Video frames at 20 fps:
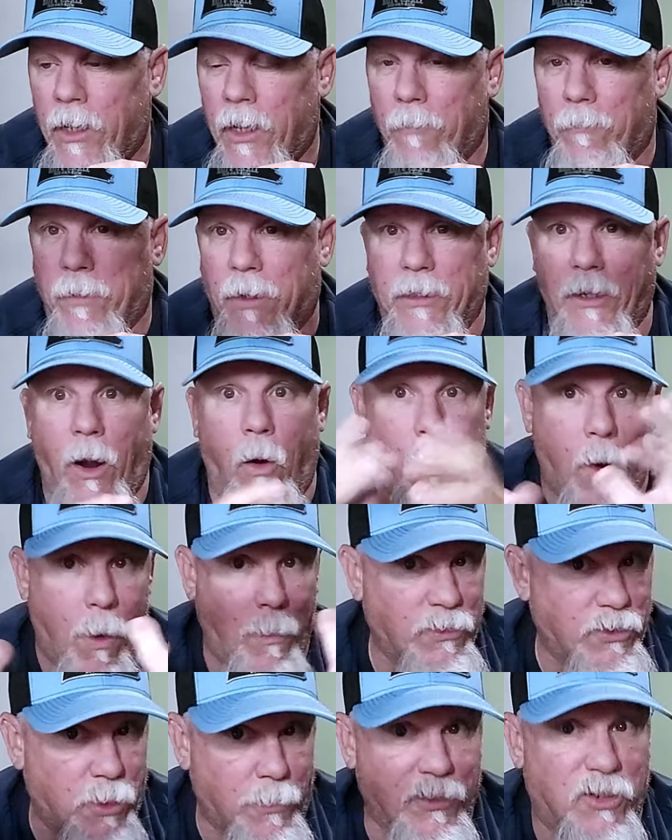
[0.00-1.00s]
but one
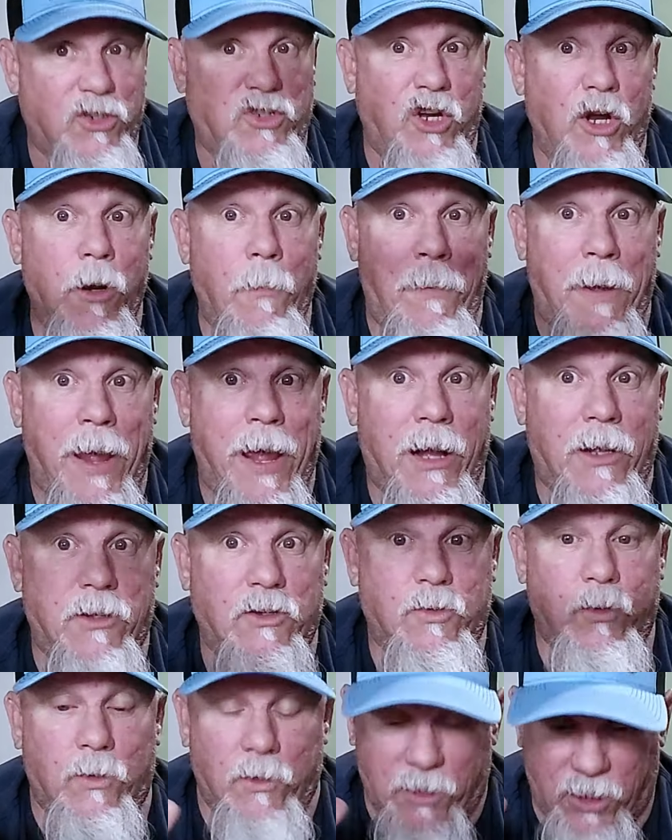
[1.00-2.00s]
was almost 2
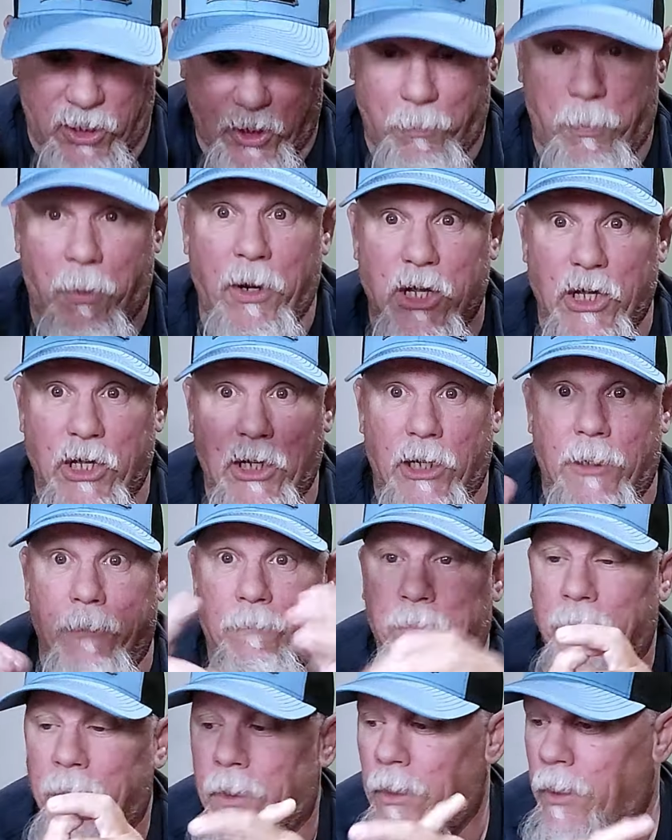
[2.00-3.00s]
pounds, which is pretty good.
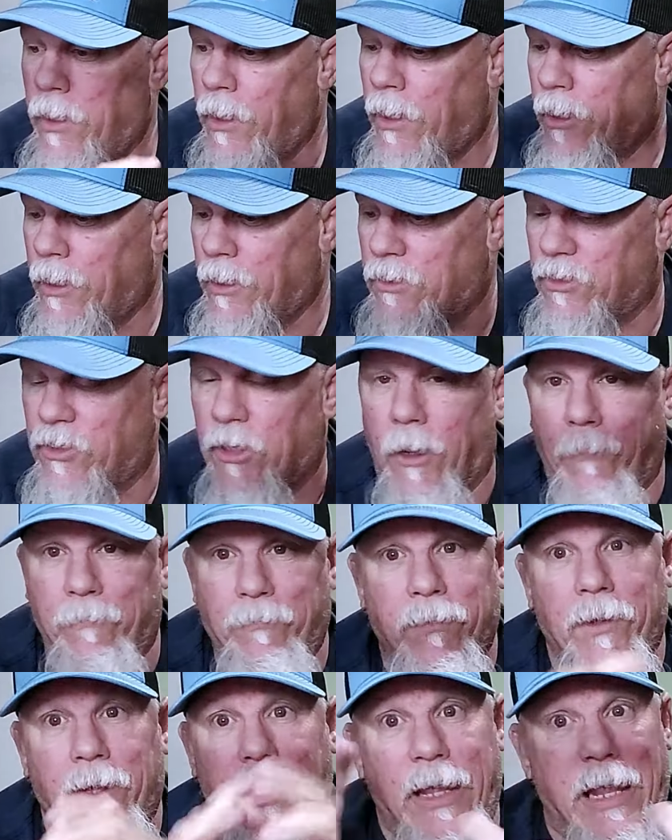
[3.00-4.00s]
So
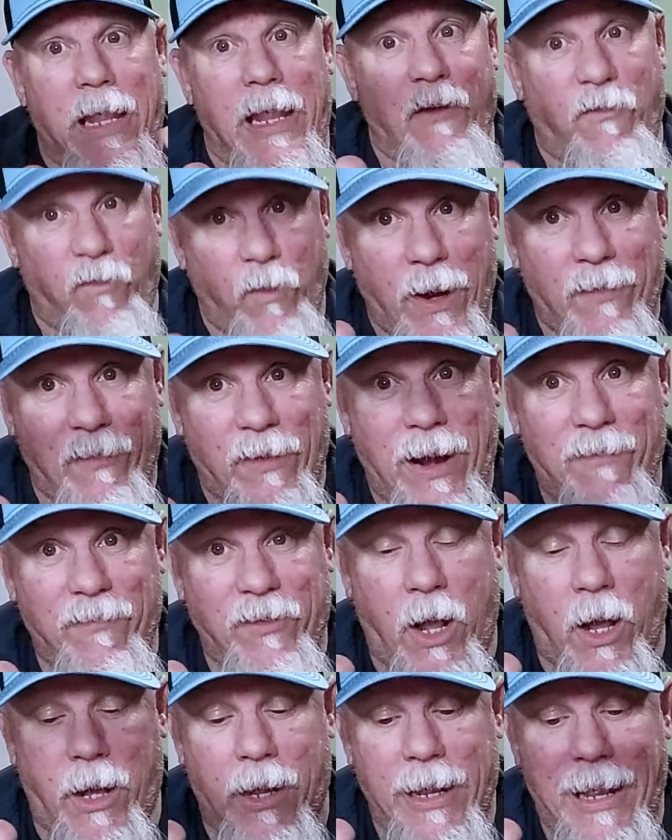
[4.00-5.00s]
if we ever have
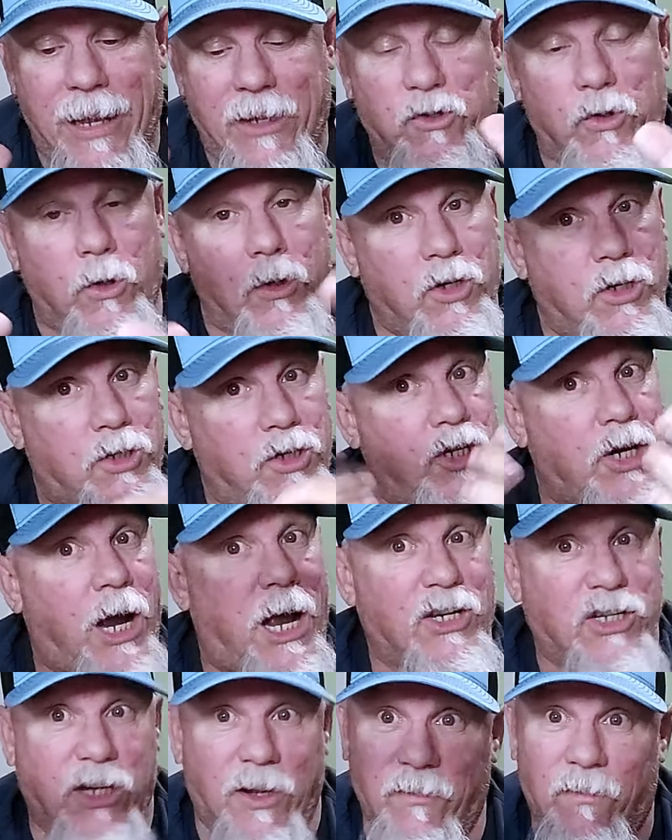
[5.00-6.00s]
kayaks, or
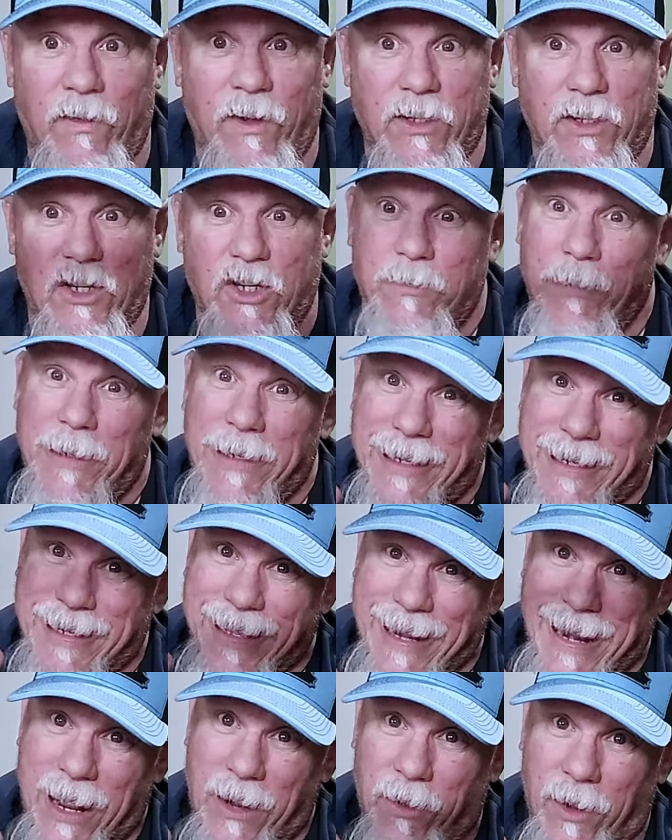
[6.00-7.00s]
Josh convinces me to
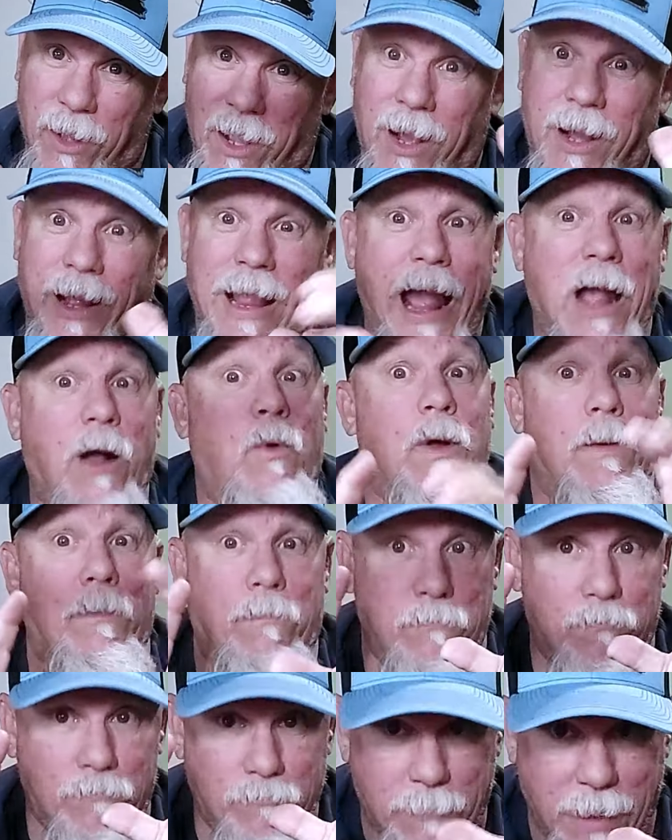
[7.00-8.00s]
get out on a kayak, we
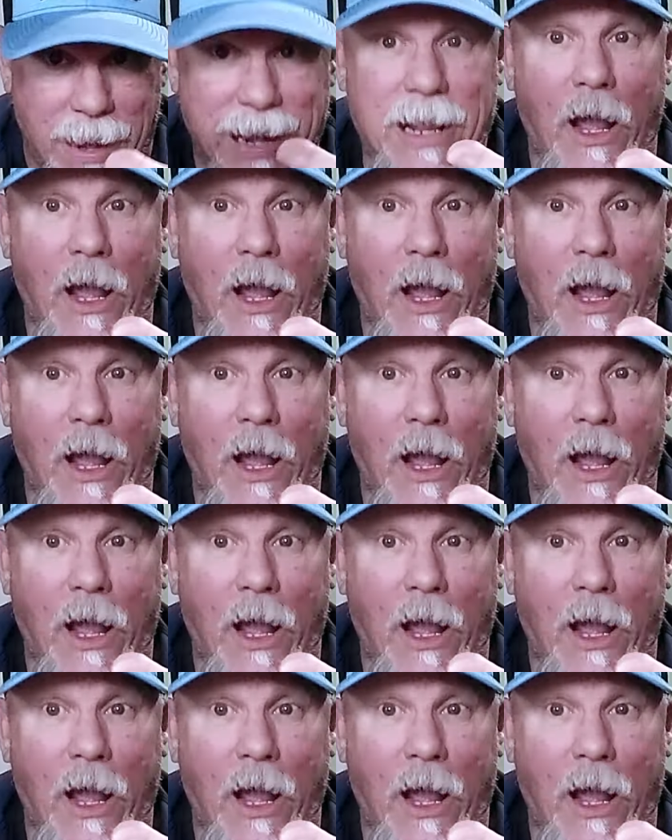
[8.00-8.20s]
may